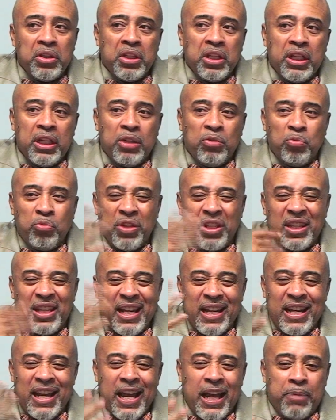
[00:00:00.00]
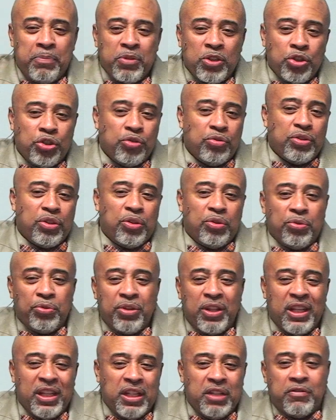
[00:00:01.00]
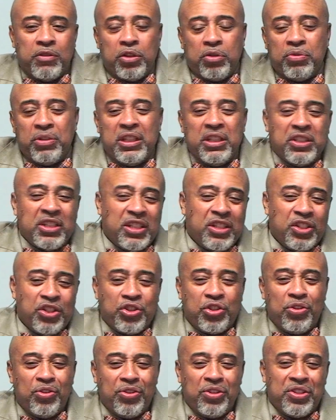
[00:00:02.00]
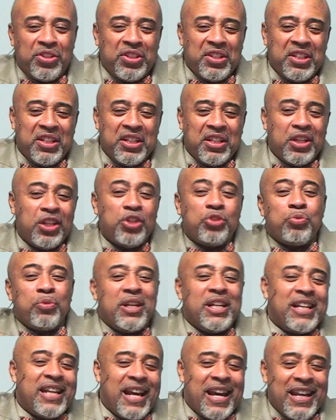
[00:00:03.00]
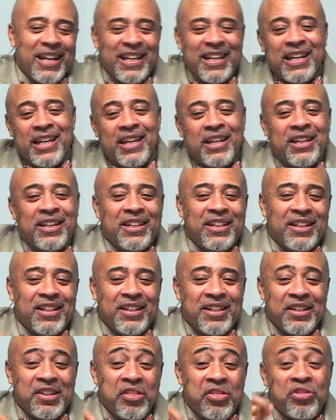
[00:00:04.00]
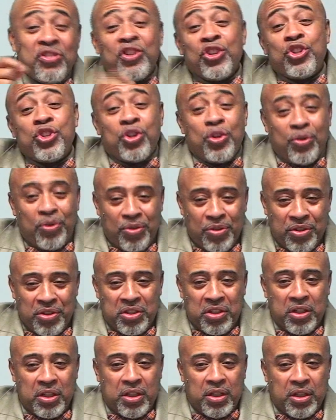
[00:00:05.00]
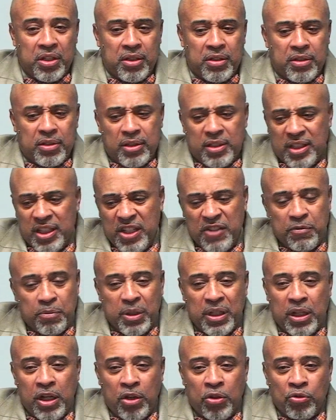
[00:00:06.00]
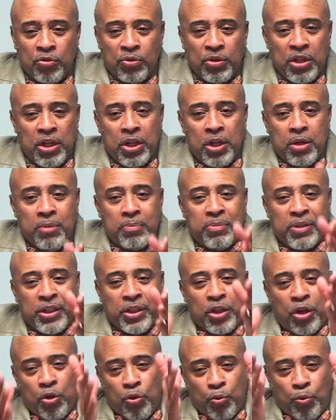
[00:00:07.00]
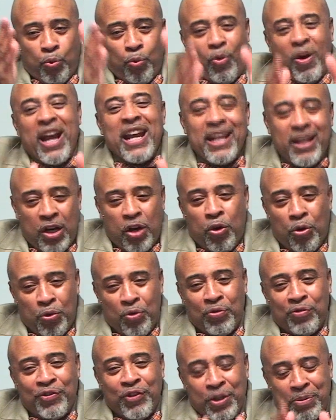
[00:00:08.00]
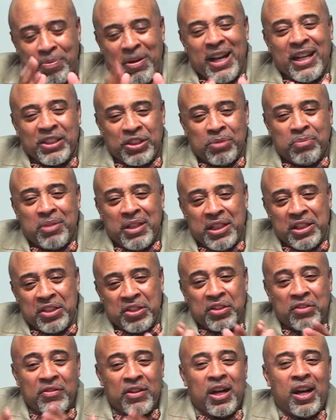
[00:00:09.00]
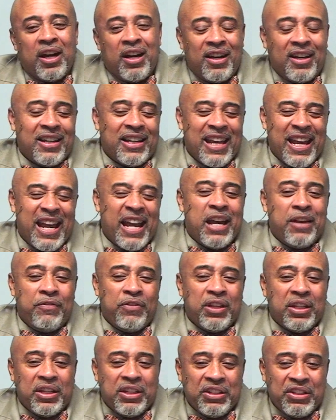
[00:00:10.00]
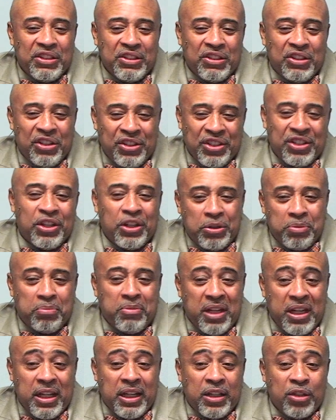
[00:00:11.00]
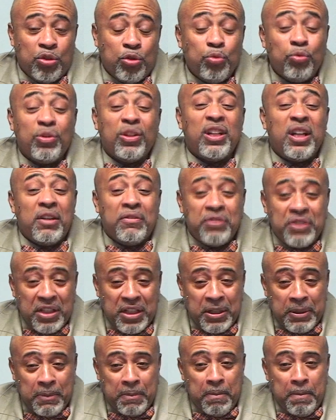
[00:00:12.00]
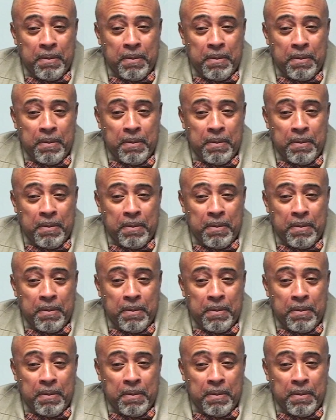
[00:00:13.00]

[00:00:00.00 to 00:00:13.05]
then when that happens, you know that even though he's in the church, he's really not in the church. Leave him alone. But don't write off the possibility of God having a young man who loves him.